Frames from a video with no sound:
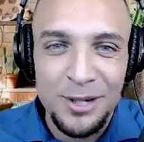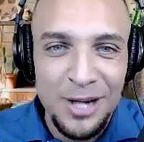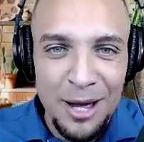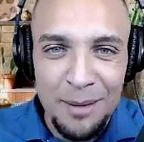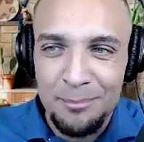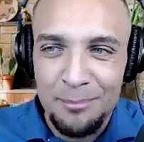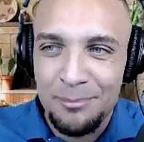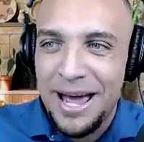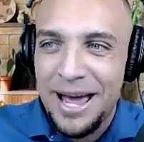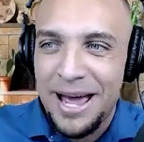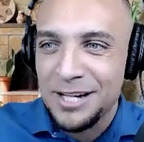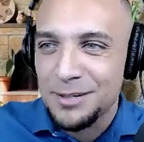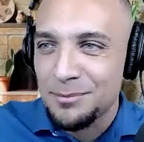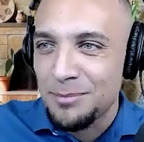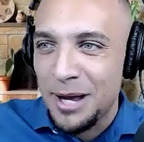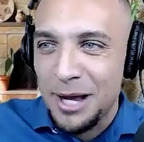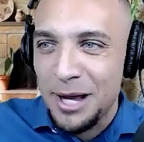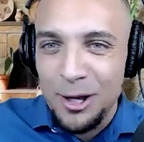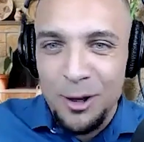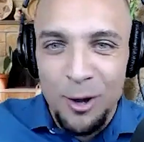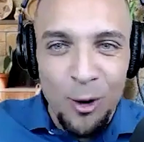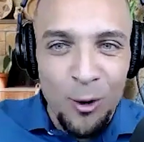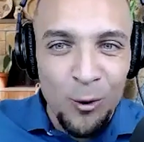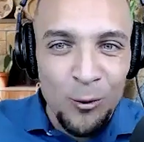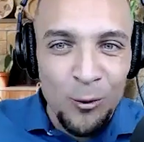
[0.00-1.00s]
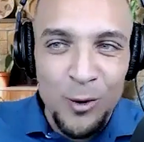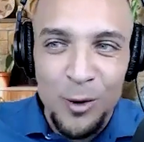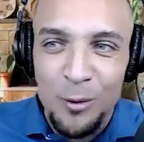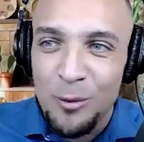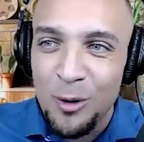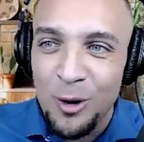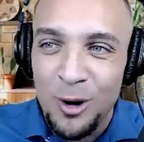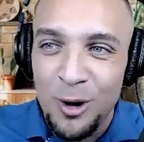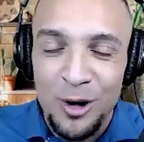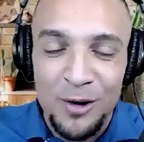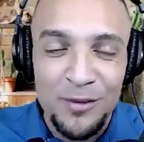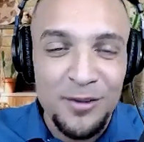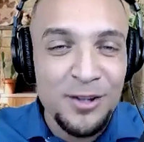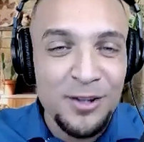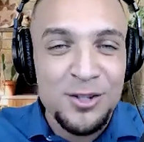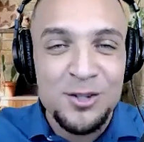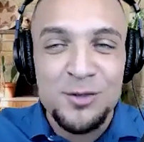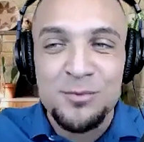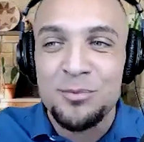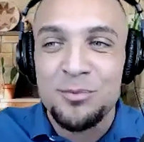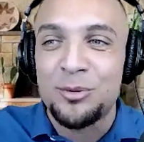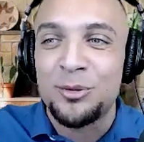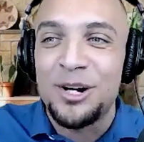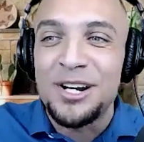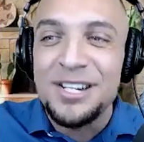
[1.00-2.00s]
We're not backed by gold no more. They're
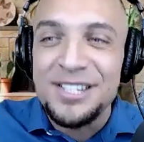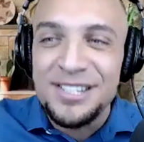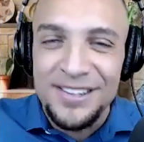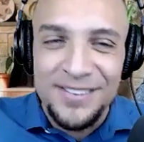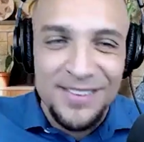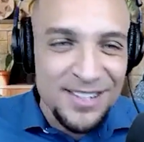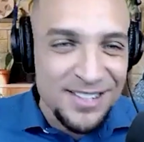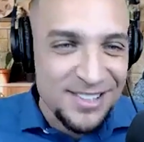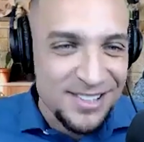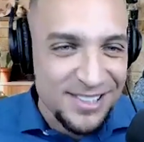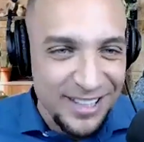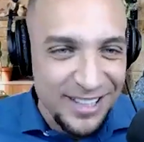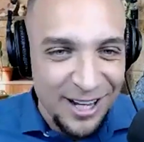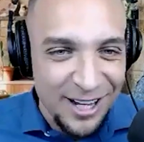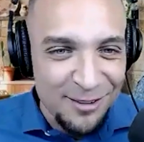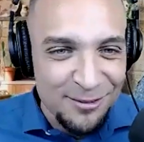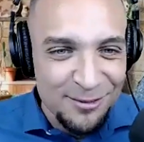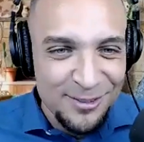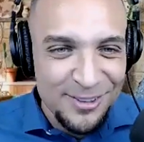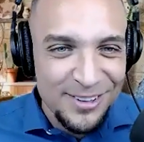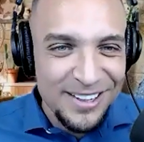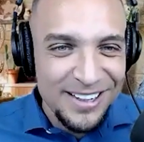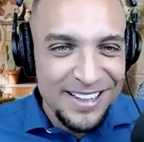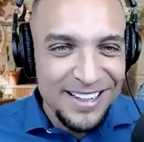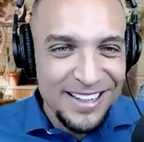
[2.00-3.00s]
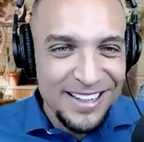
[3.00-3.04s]
just printing this stuff.